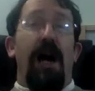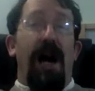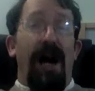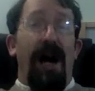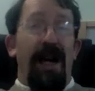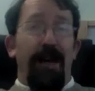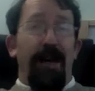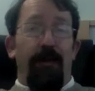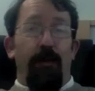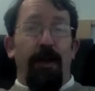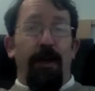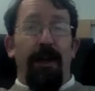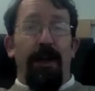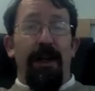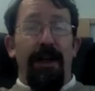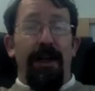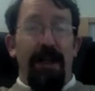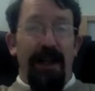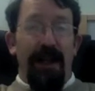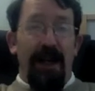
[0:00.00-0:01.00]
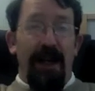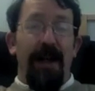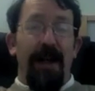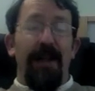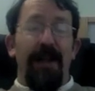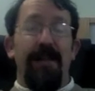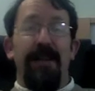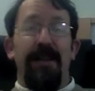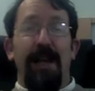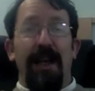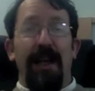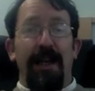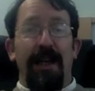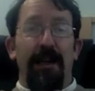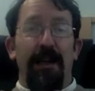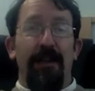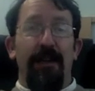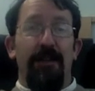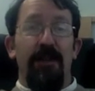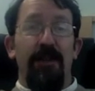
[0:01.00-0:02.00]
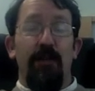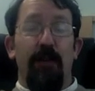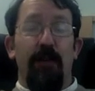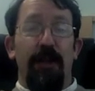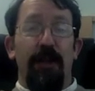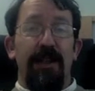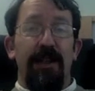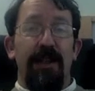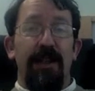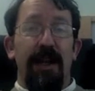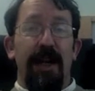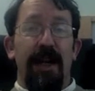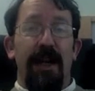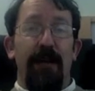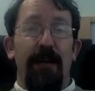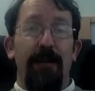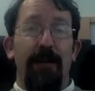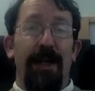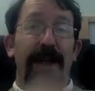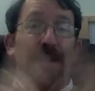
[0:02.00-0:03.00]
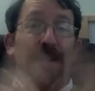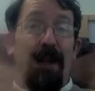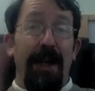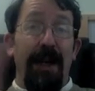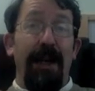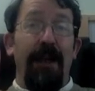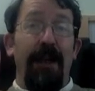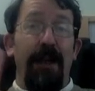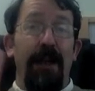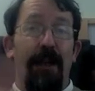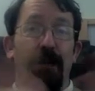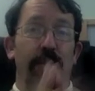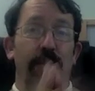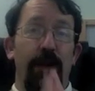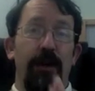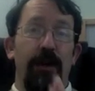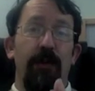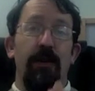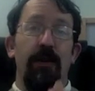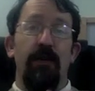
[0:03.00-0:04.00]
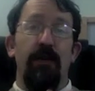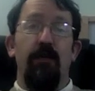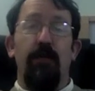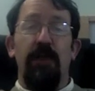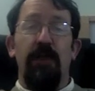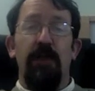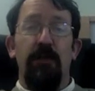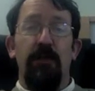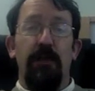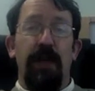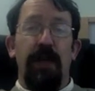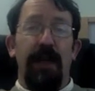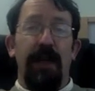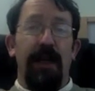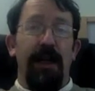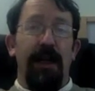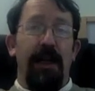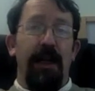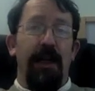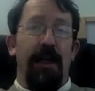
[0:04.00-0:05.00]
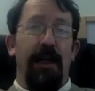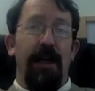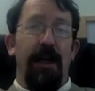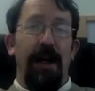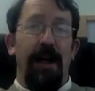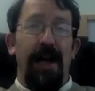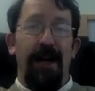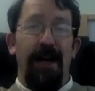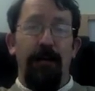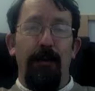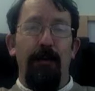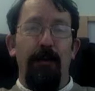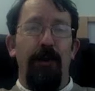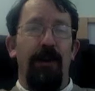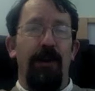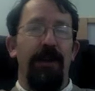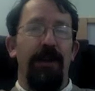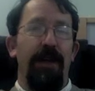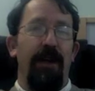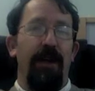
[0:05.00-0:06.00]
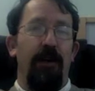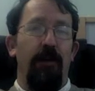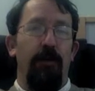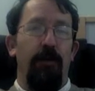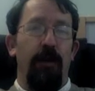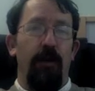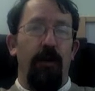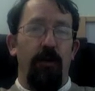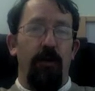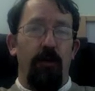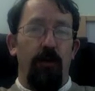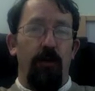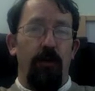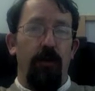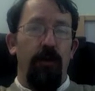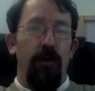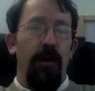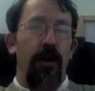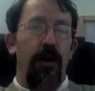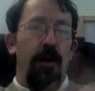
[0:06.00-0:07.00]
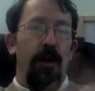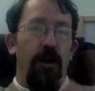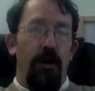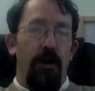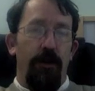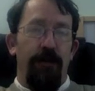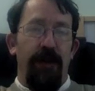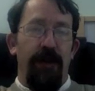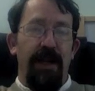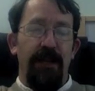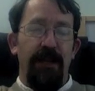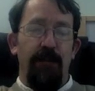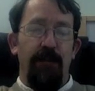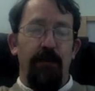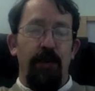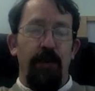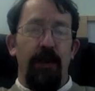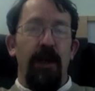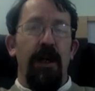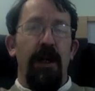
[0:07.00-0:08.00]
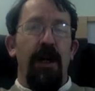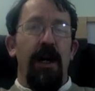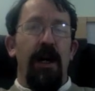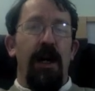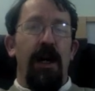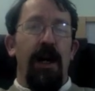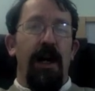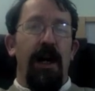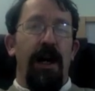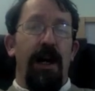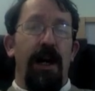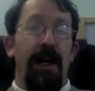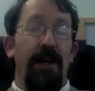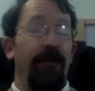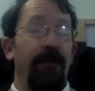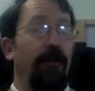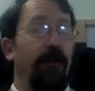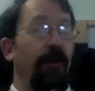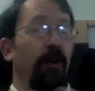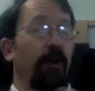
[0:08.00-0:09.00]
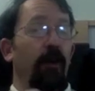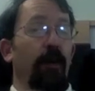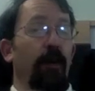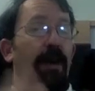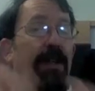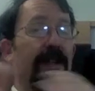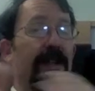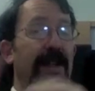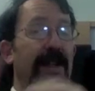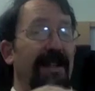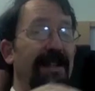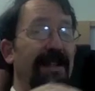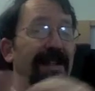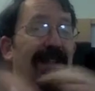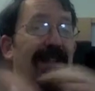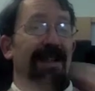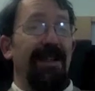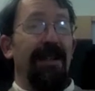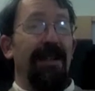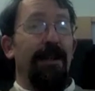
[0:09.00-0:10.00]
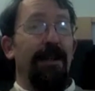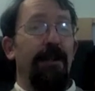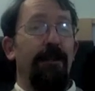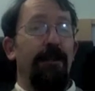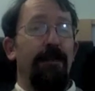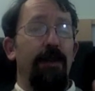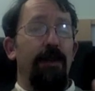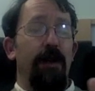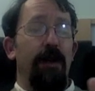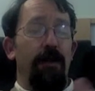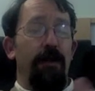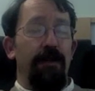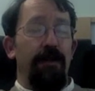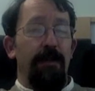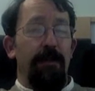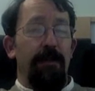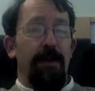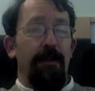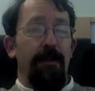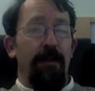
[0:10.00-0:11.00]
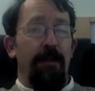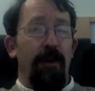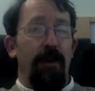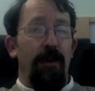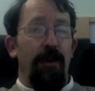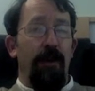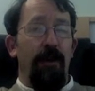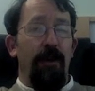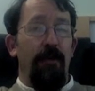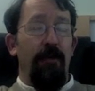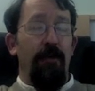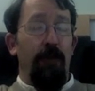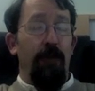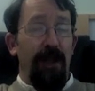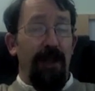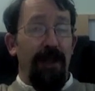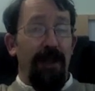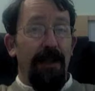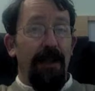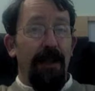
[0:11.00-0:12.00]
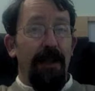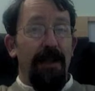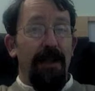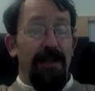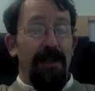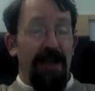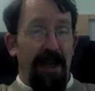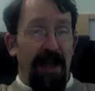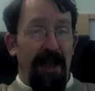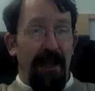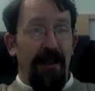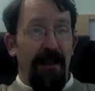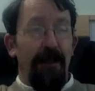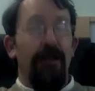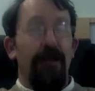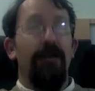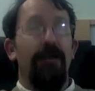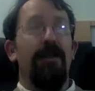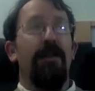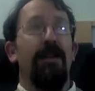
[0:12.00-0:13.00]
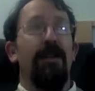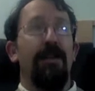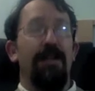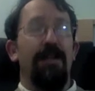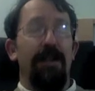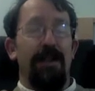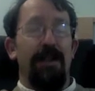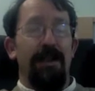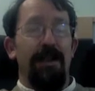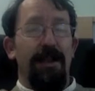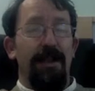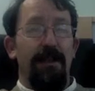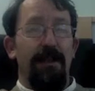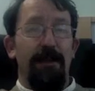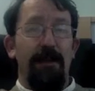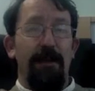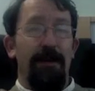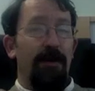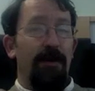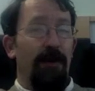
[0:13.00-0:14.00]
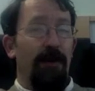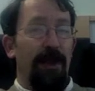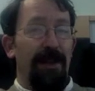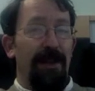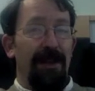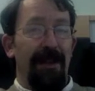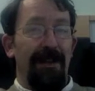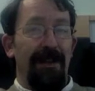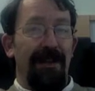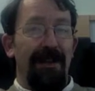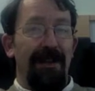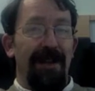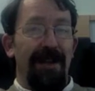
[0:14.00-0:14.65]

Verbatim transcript: Hey everyone, uh, Dan here. Just wanted to say a big thank you to everyone who has wished me uh, a happy birthday on my wall on Facebook. Uh, if you're not aware, today is the 16th of September of 2010, 16th September 2010,